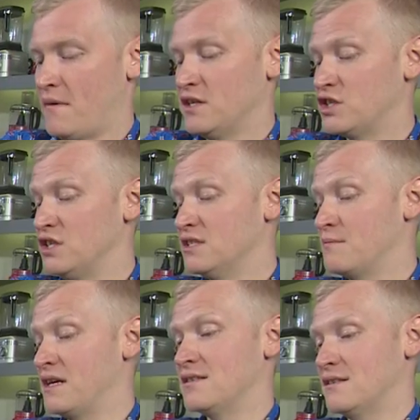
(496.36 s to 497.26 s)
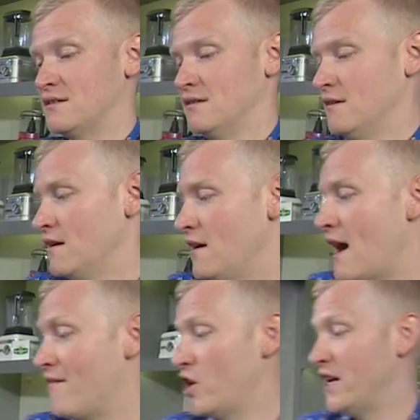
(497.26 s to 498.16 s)
she is missed.
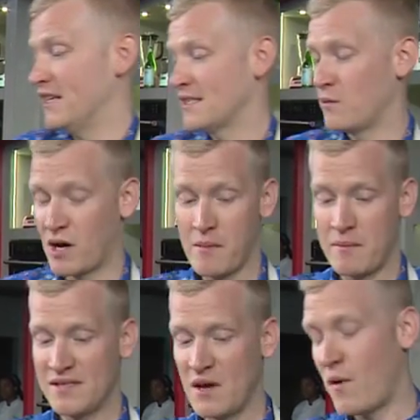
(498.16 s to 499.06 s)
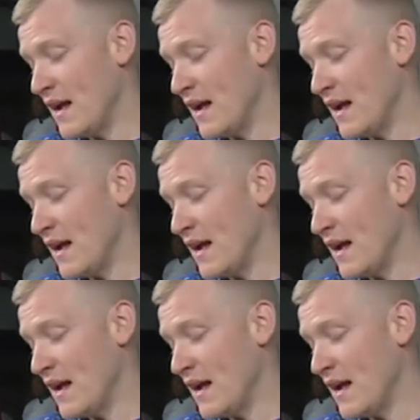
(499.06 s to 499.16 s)
I've already had someone come up and say, why